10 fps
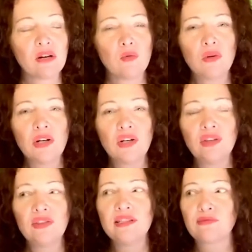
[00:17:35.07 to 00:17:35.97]
what
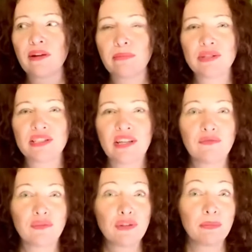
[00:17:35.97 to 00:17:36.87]
could this represent
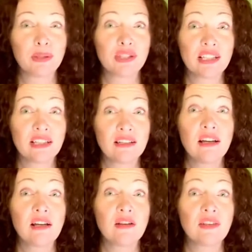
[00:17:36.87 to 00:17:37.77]
for the person
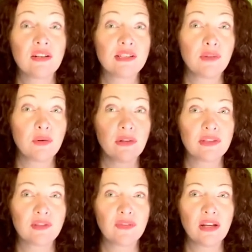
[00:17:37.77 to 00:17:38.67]
that is viewing
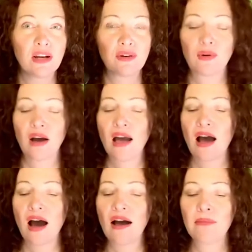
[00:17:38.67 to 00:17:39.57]
this video?
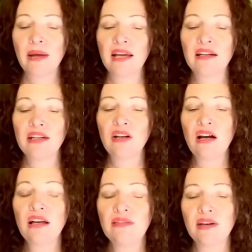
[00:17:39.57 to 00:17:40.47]
And I
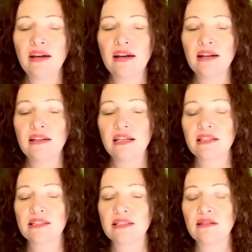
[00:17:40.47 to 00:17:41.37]
got that
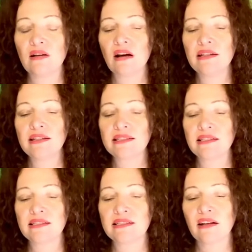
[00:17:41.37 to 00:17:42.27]
it's not
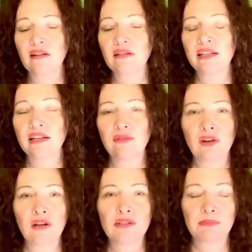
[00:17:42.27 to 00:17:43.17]
necessarily a
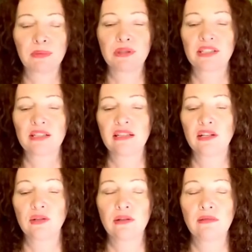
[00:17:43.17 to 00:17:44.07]
false person.
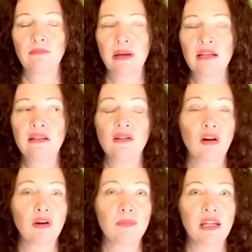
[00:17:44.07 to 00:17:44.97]
It may
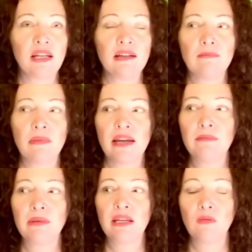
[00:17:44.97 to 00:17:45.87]
not be. It may
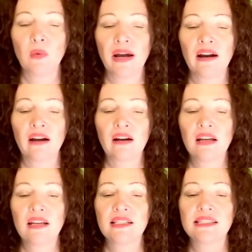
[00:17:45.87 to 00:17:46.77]
be where
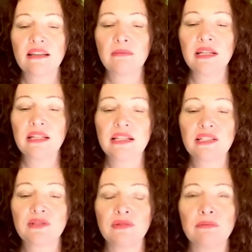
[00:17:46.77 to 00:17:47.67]
somebody
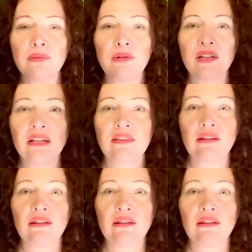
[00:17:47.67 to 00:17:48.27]
is removing their